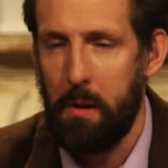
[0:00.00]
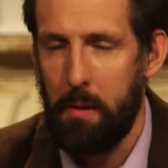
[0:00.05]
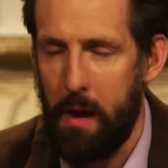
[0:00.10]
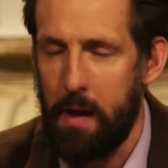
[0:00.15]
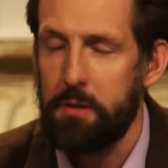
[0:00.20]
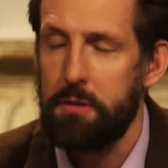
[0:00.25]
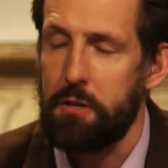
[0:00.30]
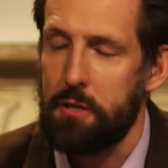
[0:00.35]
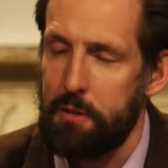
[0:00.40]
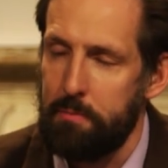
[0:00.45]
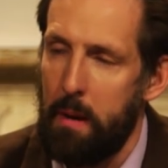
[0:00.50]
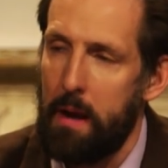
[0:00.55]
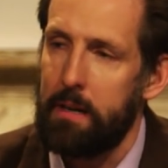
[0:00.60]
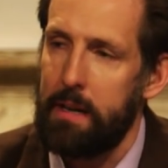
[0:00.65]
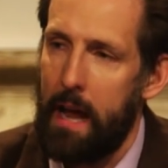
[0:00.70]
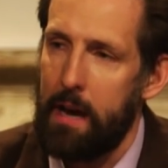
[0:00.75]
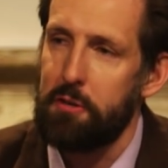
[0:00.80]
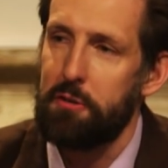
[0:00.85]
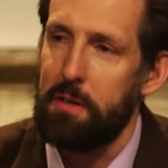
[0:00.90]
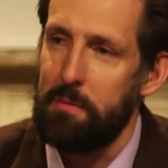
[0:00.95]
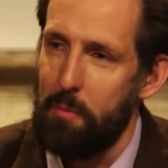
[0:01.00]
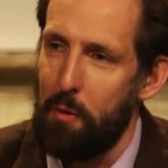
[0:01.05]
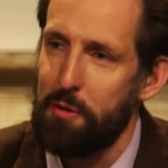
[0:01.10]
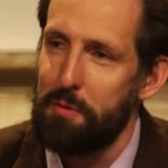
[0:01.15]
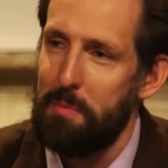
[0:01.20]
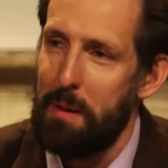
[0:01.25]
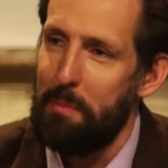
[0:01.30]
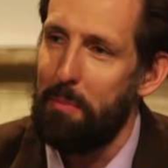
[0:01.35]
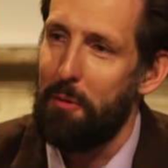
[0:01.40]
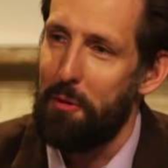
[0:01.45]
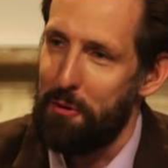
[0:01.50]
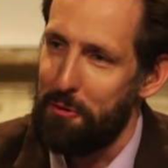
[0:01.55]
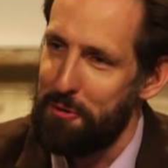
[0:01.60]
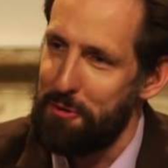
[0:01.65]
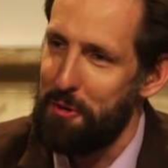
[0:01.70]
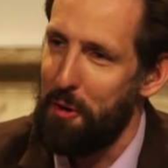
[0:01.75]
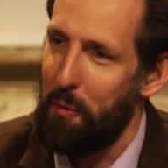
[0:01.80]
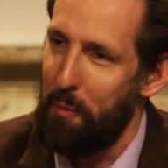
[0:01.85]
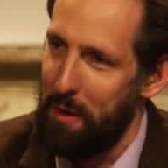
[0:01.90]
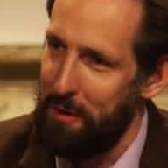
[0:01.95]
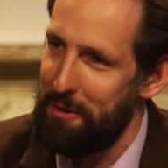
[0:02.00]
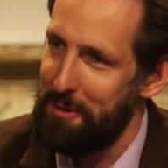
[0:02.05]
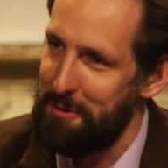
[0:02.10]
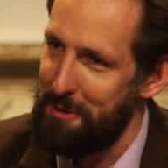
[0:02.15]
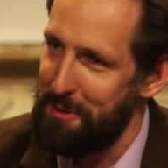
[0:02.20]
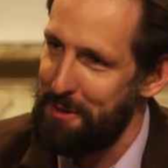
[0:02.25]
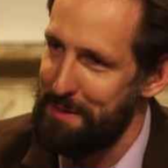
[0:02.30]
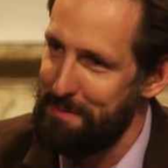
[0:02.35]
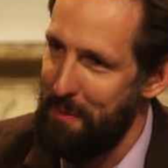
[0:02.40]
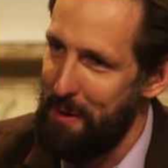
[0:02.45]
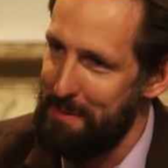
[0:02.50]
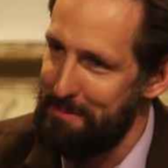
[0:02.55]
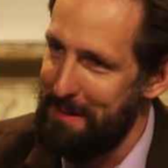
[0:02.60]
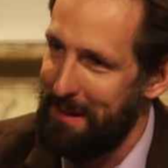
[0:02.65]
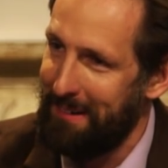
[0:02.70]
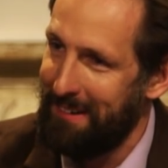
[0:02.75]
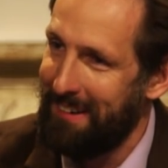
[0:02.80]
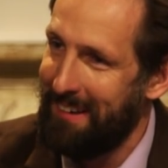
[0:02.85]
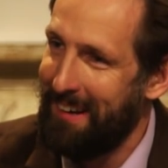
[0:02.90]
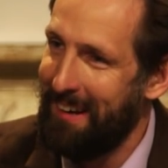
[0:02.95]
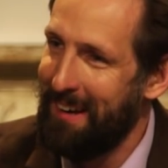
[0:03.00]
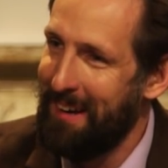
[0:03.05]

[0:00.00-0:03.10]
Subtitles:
I suspect actually most people that are still with us at this point, Ben,